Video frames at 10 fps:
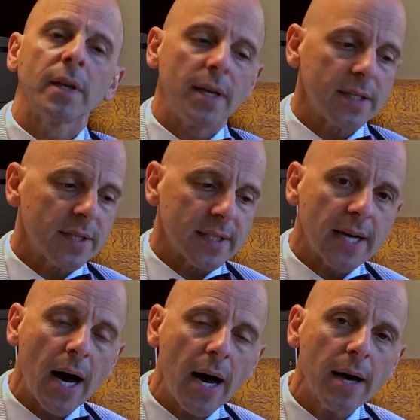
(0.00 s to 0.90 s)
It's the
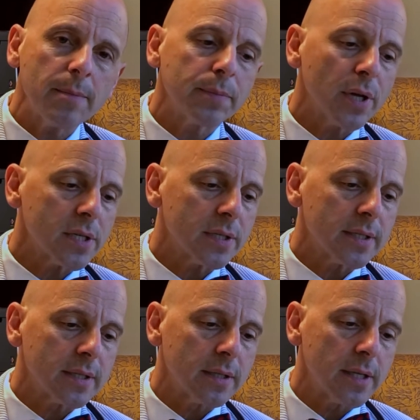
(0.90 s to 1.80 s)
time plus
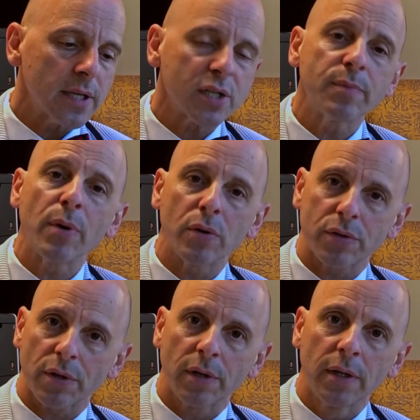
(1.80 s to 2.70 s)
the
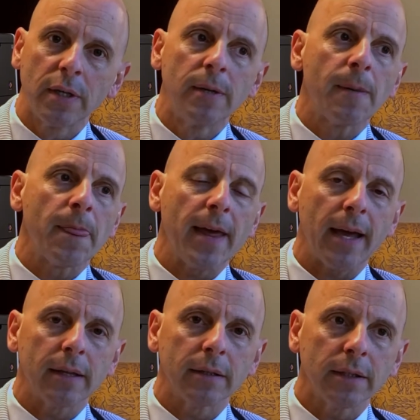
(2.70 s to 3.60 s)
exposure
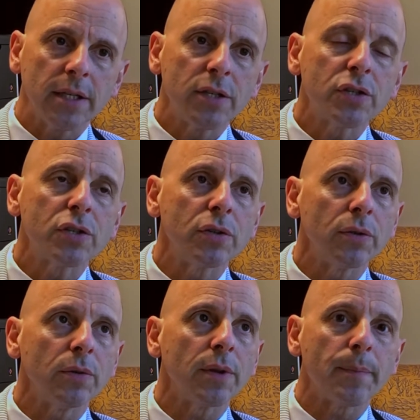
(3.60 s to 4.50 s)
that leads
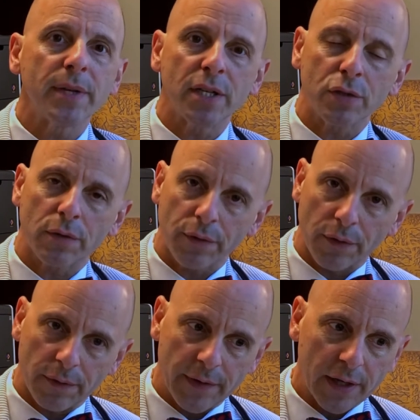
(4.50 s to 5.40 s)
to the potential for
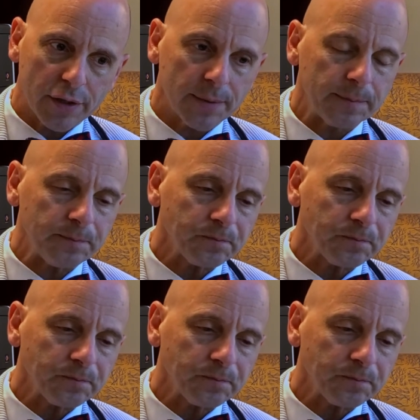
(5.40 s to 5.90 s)
infection.